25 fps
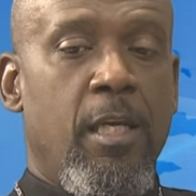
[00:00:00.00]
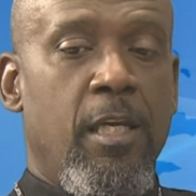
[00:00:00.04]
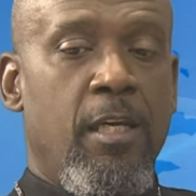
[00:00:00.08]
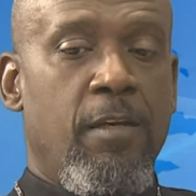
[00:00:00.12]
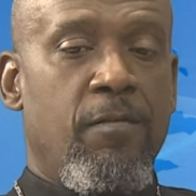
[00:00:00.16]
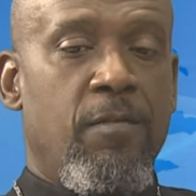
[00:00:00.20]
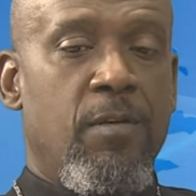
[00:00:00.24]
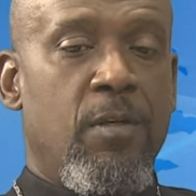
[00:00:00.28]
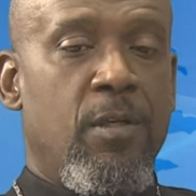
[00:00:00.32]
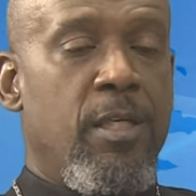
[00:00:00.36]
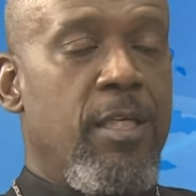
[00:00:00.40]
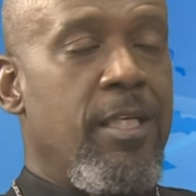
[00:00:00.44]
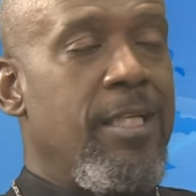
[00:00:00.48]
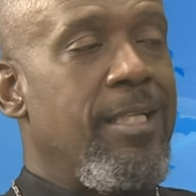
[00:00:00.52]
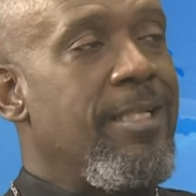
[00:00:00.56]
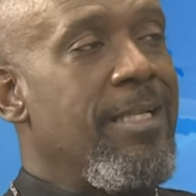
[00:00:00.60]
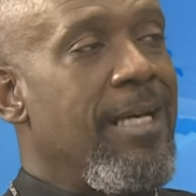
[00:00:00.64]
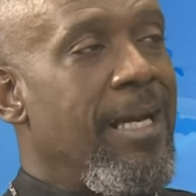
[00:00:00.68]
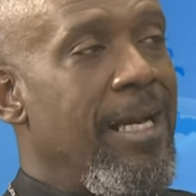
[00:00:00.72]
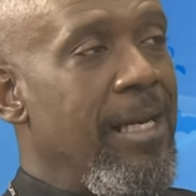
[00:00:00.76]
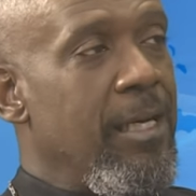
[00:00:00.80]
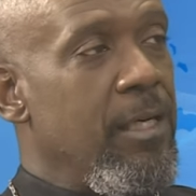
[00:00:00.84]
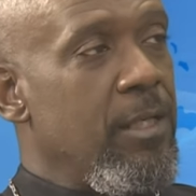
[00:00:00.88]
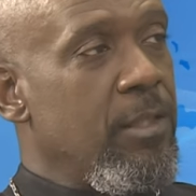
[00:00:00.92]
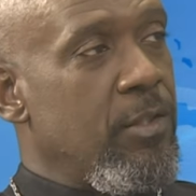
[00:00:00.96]
even on the
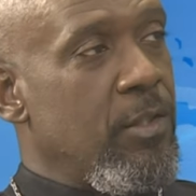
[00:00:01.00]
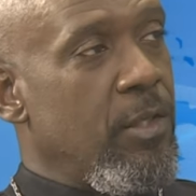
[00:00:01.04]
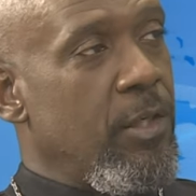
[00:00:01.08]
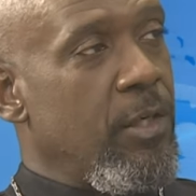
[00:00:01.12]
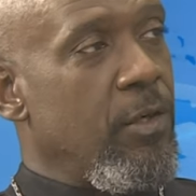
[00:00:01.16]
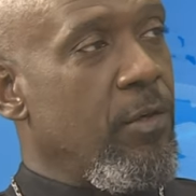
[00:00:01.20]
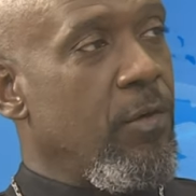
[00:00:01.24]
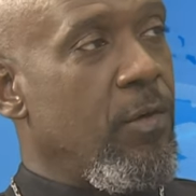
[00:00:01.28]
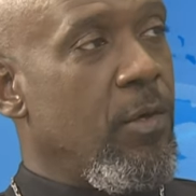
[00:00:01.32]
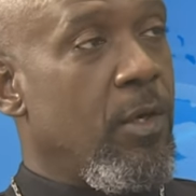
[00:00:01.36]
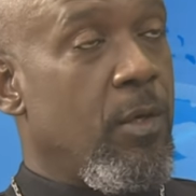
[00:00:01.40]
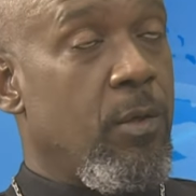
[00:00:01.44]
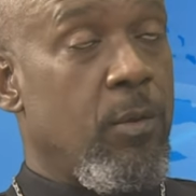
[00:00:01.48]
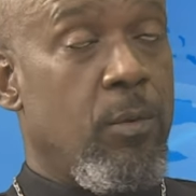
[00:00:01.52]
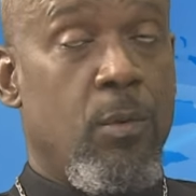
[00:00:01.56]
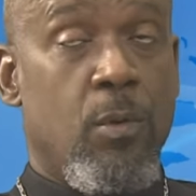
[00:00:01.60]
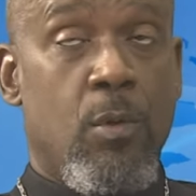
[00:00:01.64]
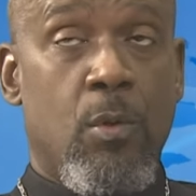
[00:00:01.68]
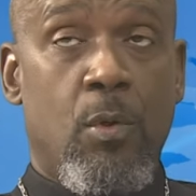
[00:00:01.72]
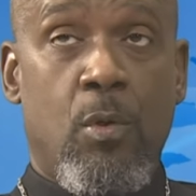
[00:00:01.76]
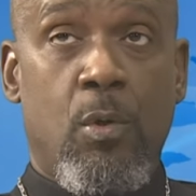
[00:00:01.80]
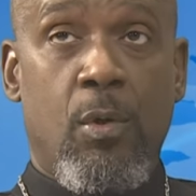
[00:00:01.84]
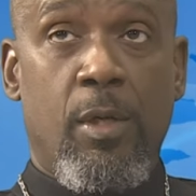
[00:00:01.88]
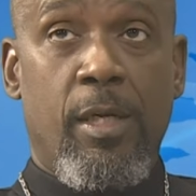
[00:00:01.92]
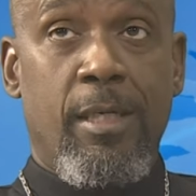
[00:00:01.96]
tiles on the
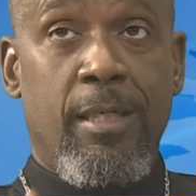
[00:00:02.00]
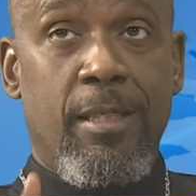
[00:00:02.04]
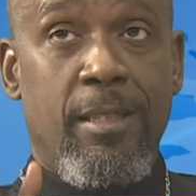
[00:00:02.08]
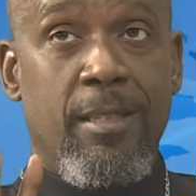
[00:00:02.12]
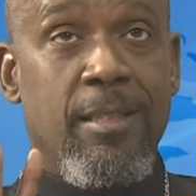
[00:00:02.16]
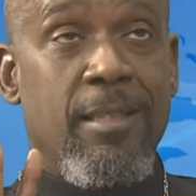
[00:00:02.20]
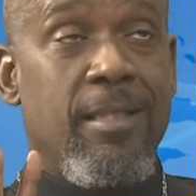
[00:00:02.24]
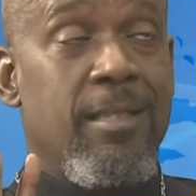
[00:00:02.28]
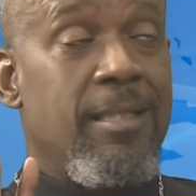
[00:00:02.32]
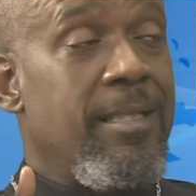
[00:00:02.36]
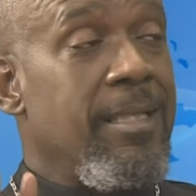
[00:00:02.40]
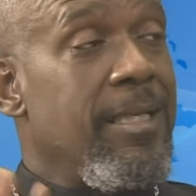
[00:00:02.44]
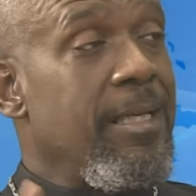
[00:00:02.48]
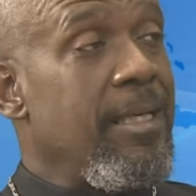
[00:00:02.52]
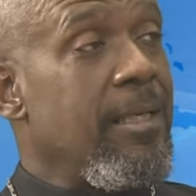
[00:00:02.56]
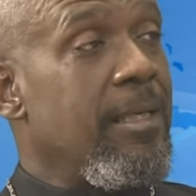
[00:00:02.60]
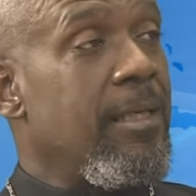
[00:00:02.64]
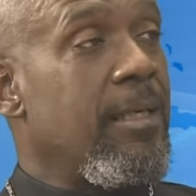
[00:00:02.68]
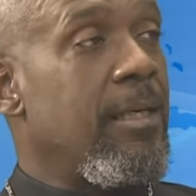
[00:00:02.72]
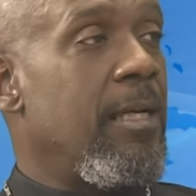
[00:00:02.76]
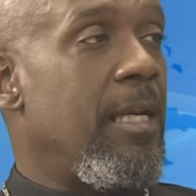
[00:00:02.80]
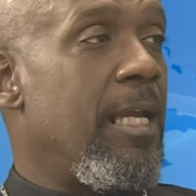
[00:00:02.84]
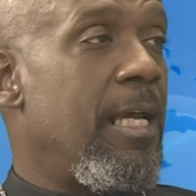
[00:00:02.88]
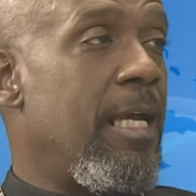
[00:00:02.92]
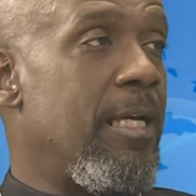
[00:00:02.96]
ground or in the
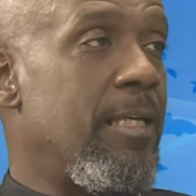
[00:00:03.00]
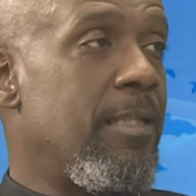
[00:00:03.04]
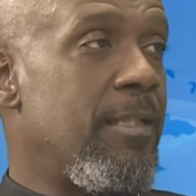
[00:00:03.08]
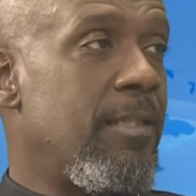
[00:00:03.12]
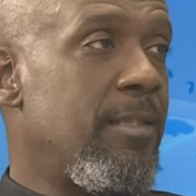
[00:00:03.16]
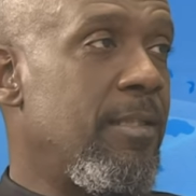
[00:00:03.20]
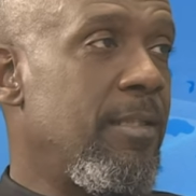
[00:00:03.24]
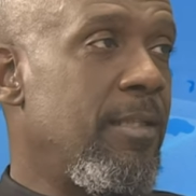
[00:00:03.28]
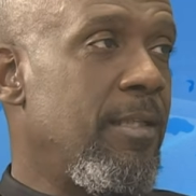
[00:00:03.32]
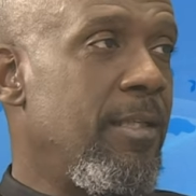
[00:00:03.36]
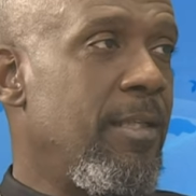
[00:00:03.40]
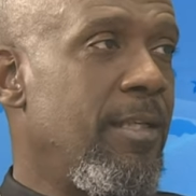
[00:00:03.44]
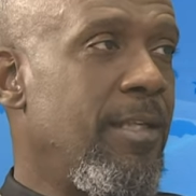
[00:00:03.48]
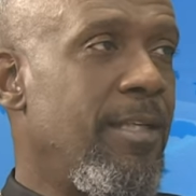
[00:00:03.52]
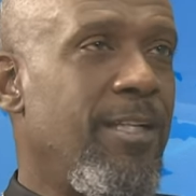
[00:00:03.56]
stained glass,